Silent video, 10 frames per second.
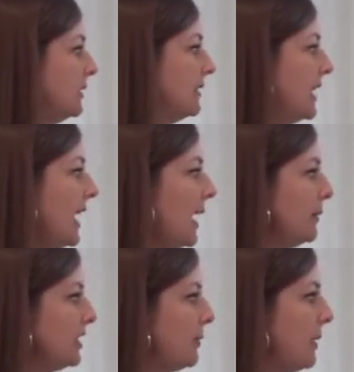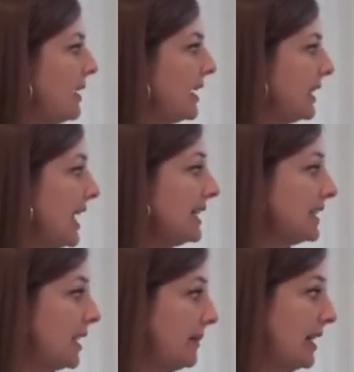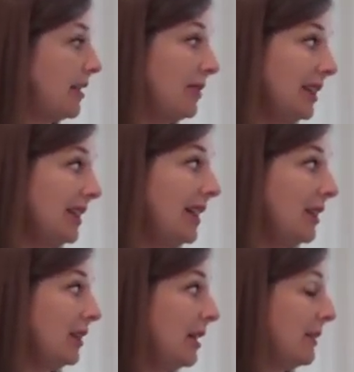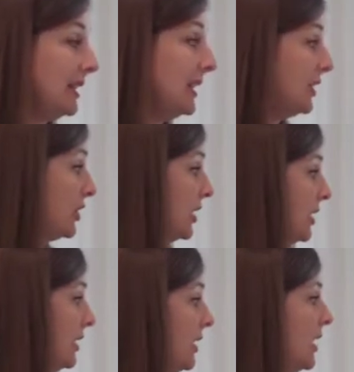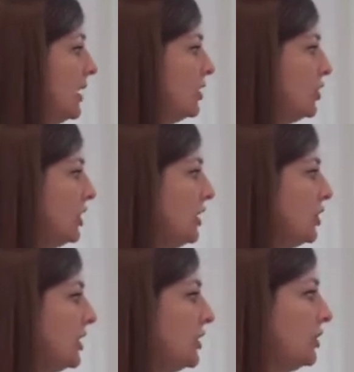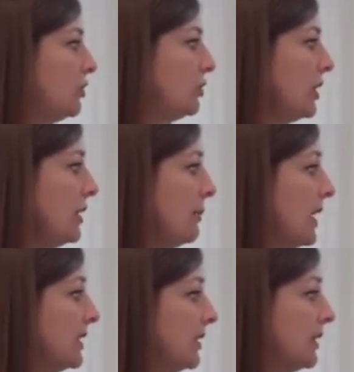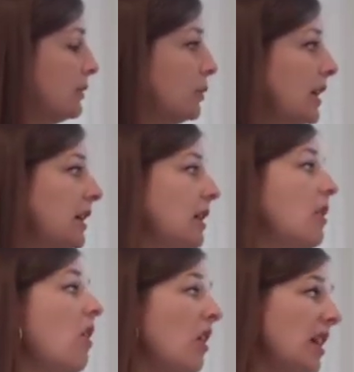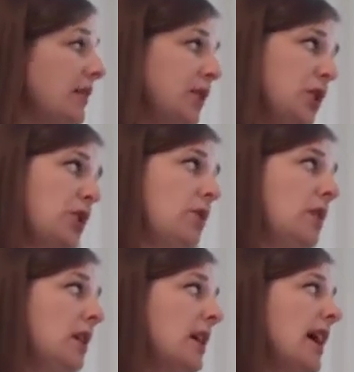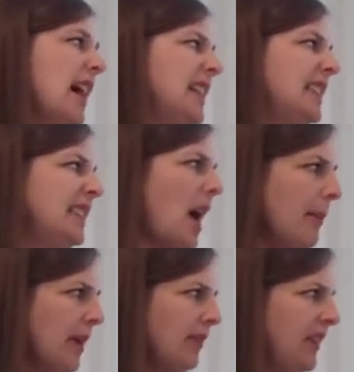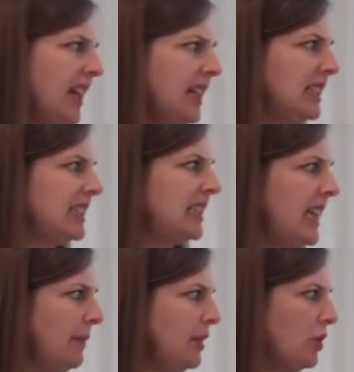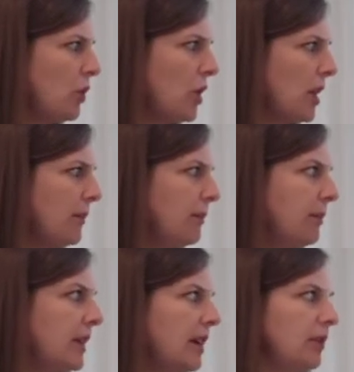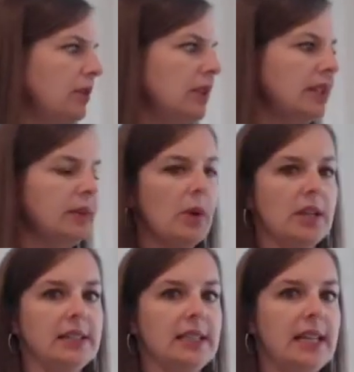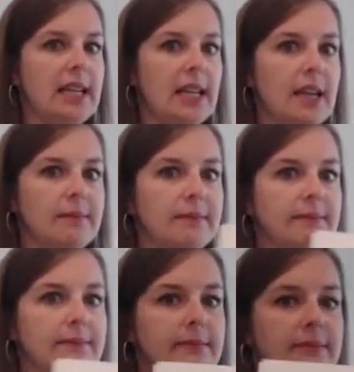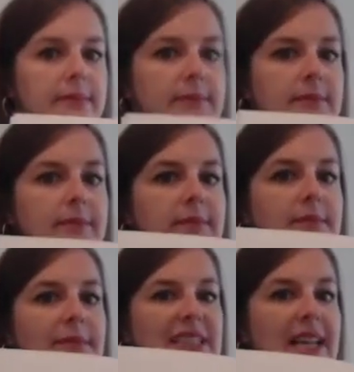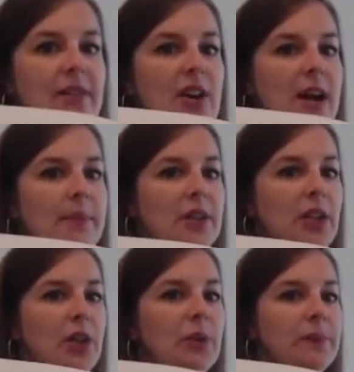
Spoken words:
That happened to my body last time I got really angry at my sister. She just destroyed a puzzle I was working on all afternoon. I stomped my feet and slammed the door, but I really wanted to kick it. Does that ever happen to you?